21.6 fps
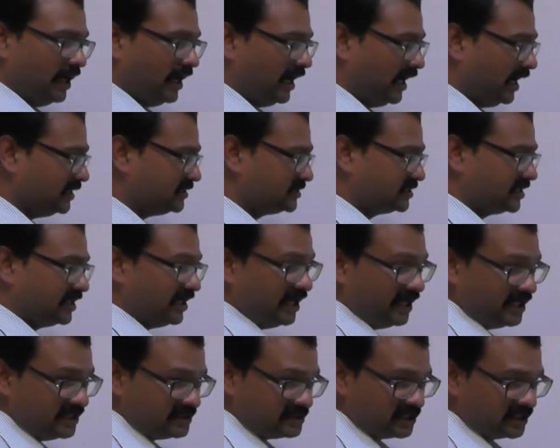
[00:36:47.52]
as
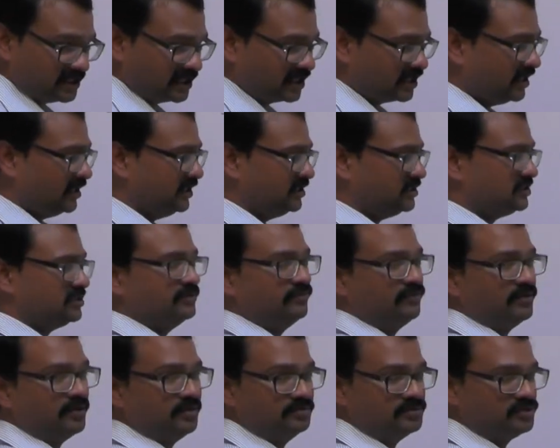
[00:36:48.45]
k is increased
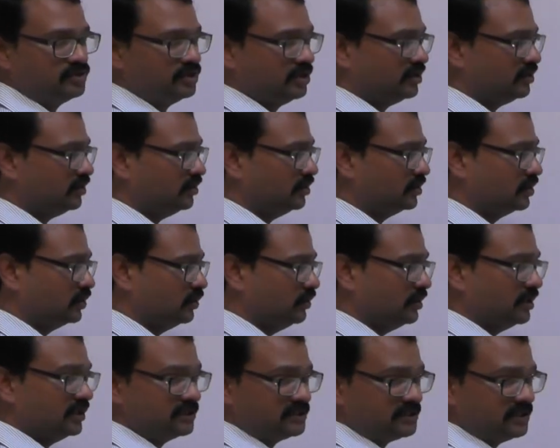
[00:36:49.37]
from 0
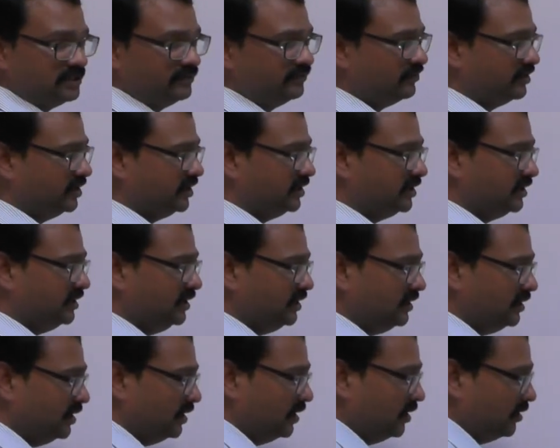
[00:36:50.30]
towards
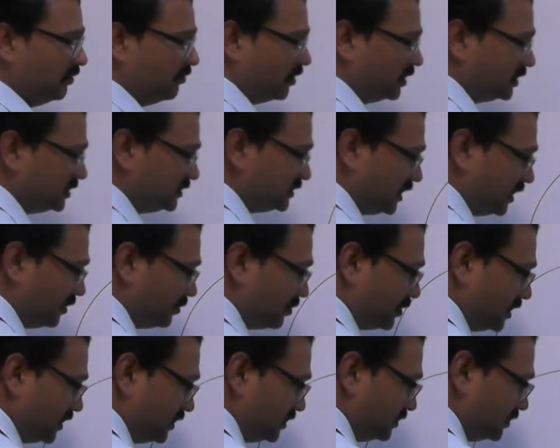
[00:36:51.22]
infinity, what is
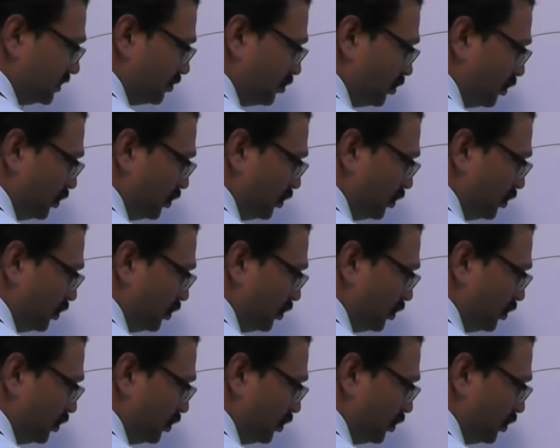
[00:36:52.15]
happening? The